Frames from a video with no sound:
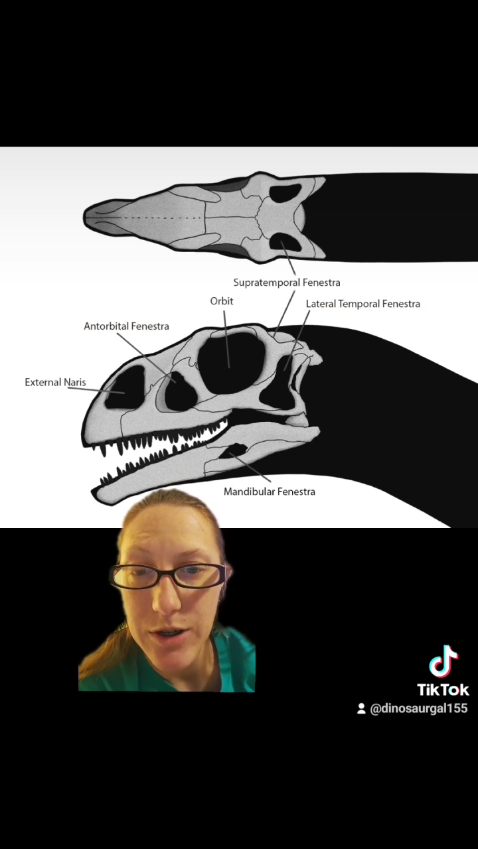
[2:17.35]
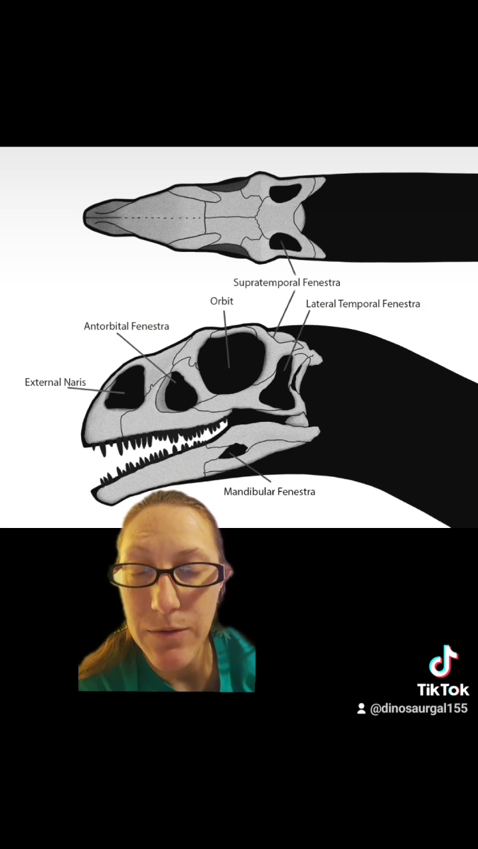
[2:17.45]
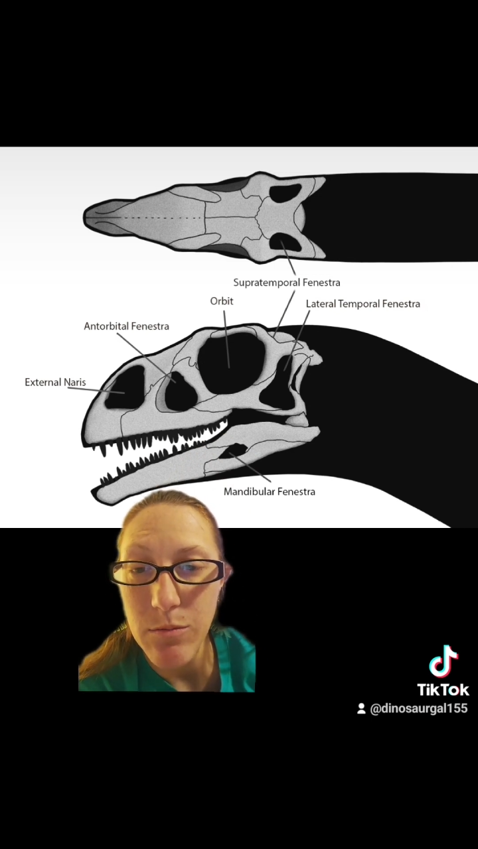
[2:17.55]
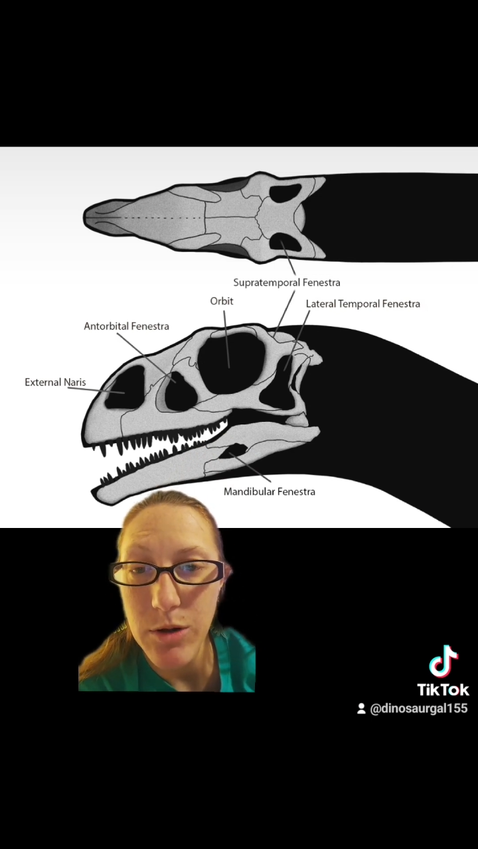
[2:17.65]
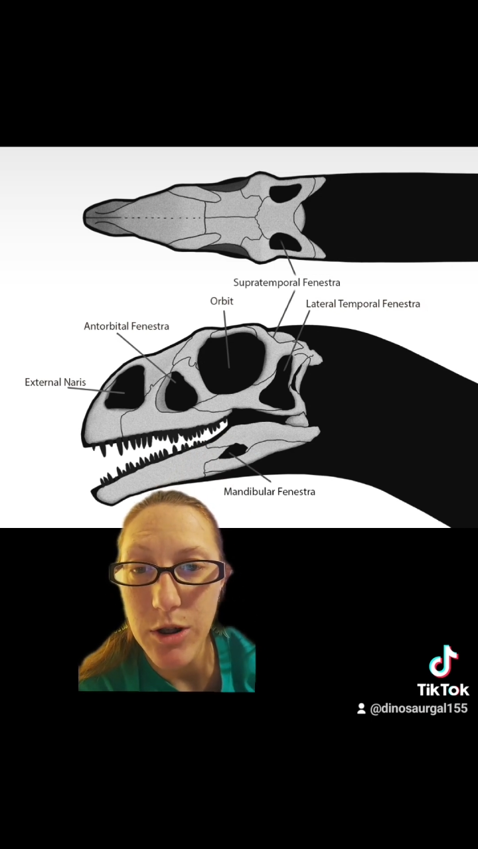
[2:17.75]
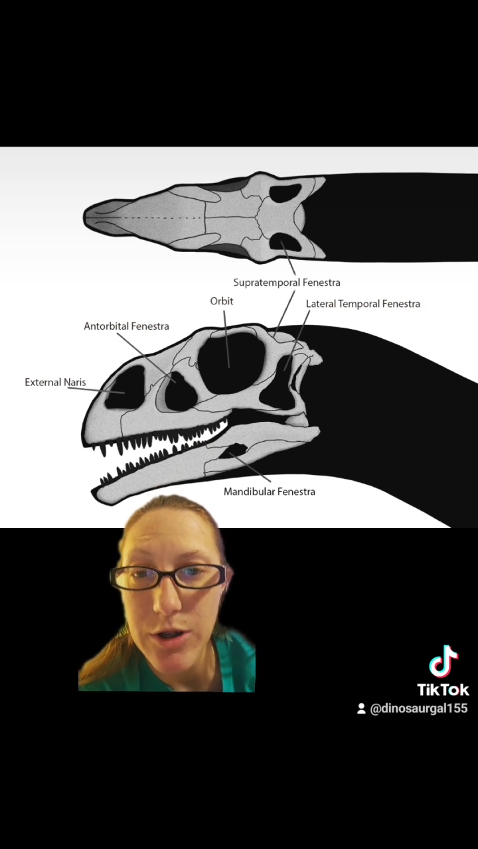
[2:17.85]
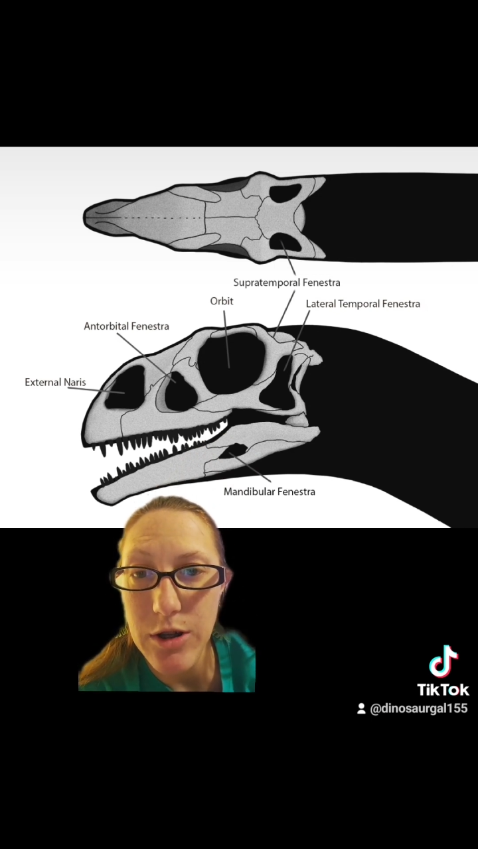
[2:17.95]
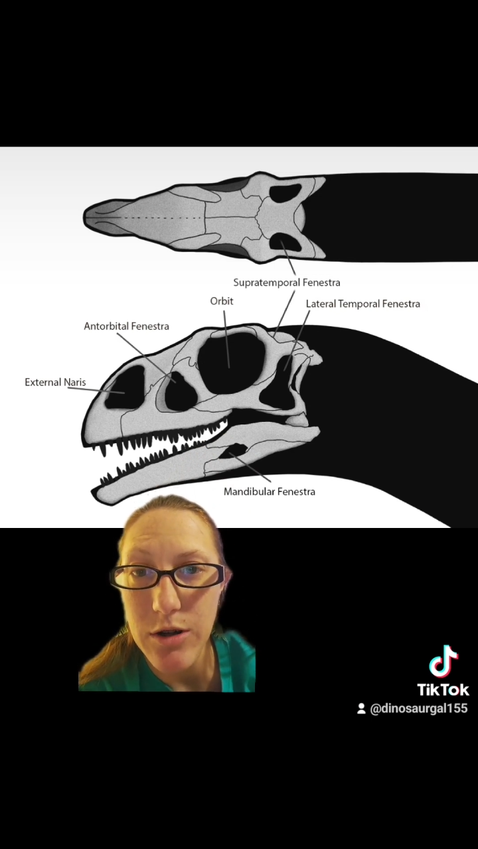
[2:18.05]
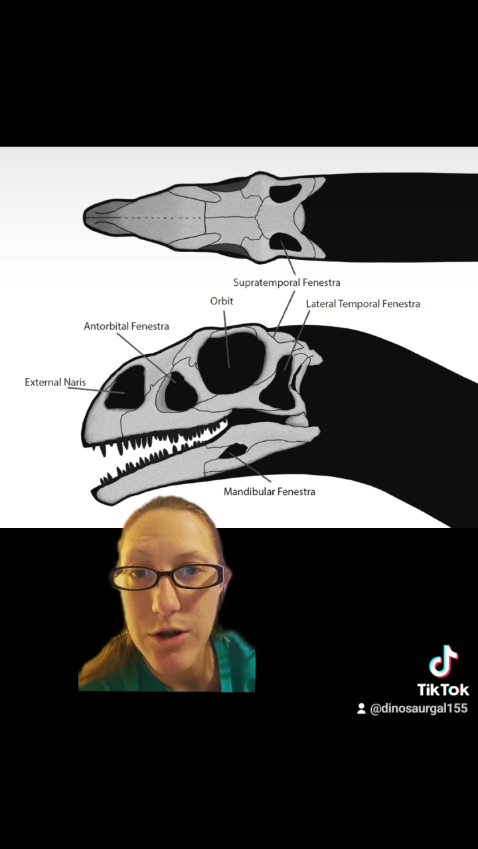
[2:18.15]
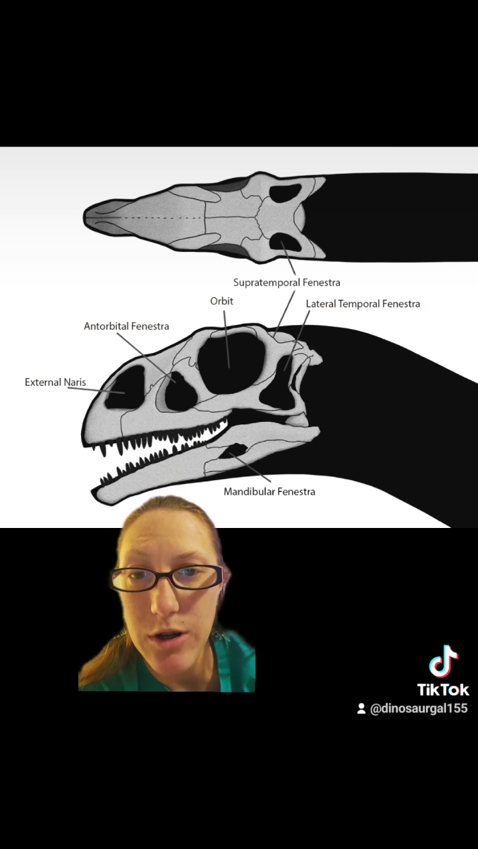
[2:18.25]
different builds
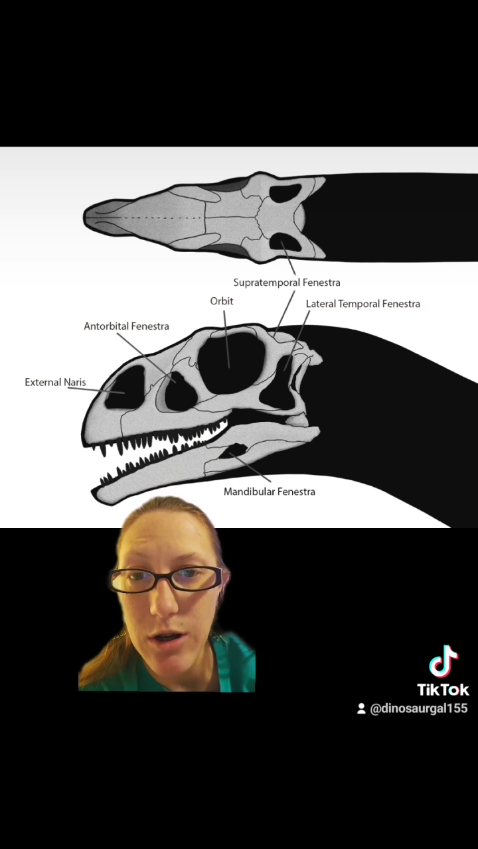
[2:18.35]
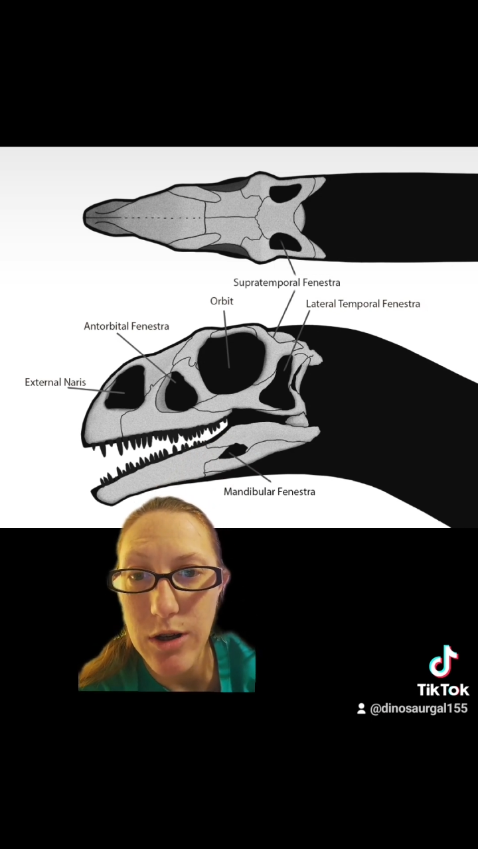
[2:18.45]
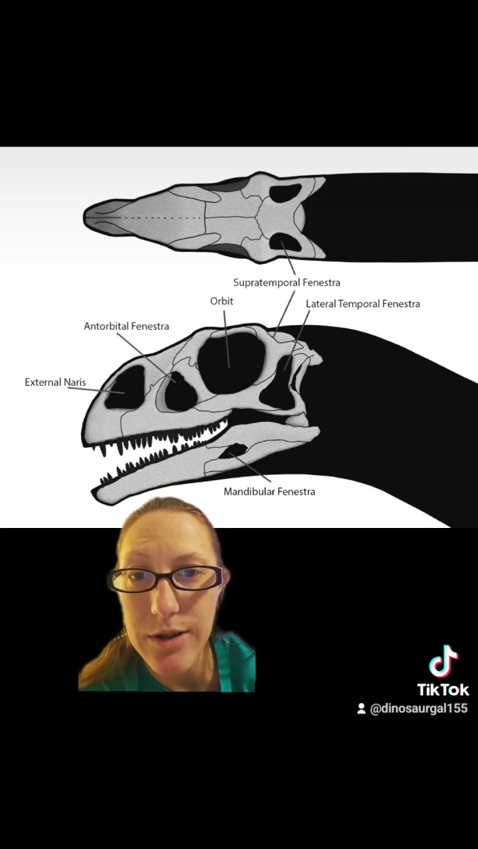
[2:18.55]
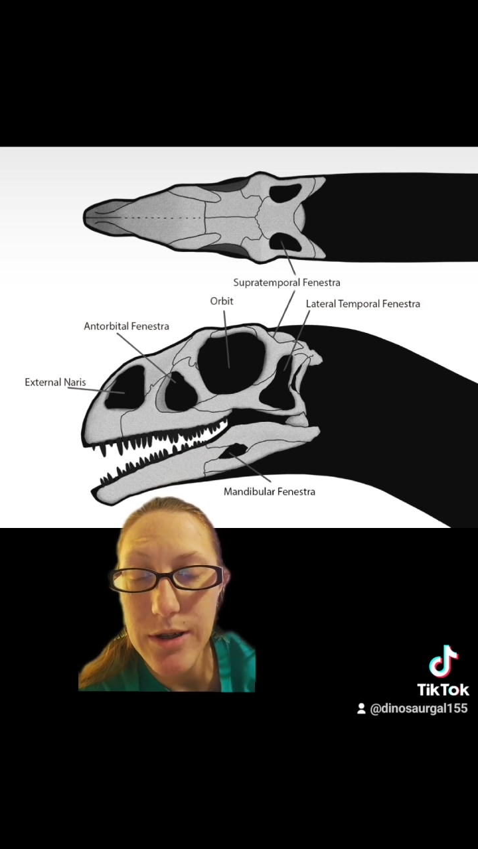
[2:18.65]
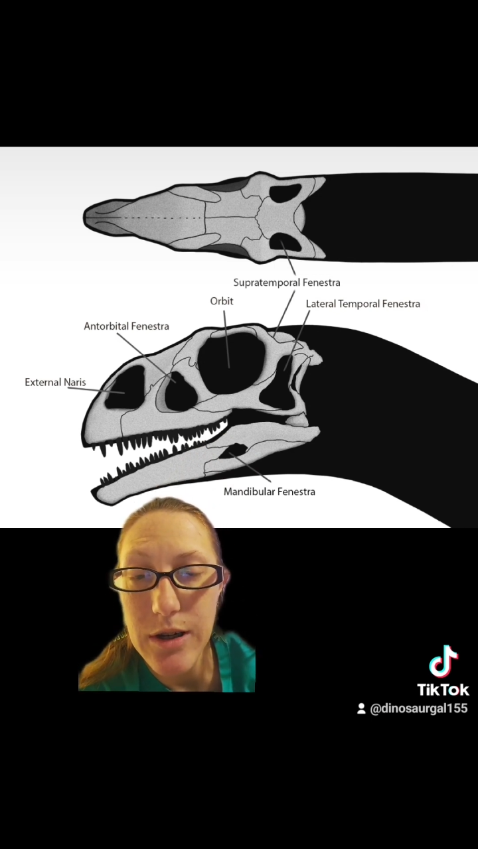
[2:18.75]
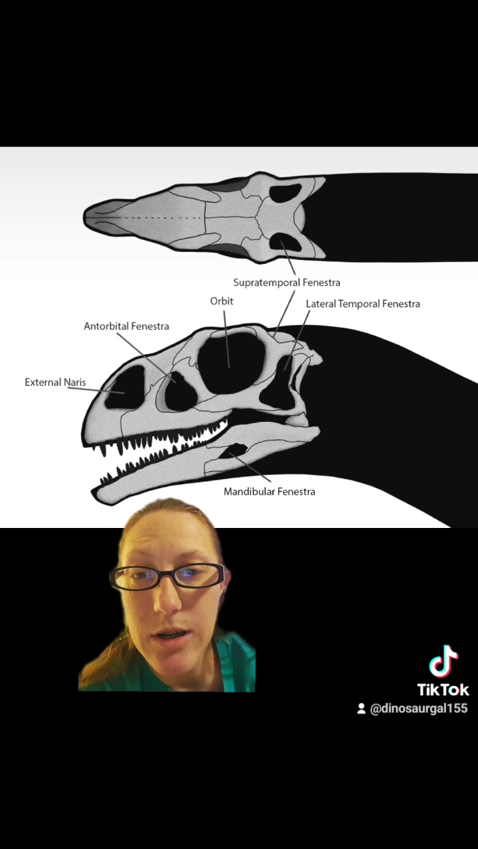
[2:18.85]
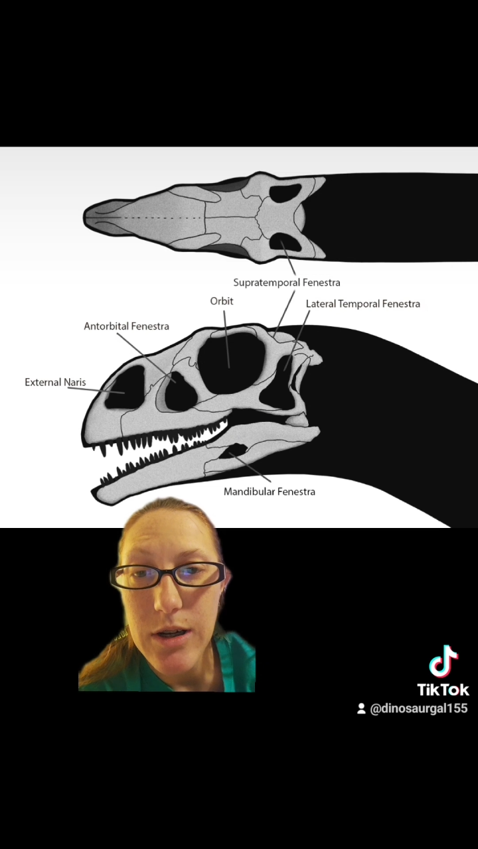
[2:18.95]
of their skulls.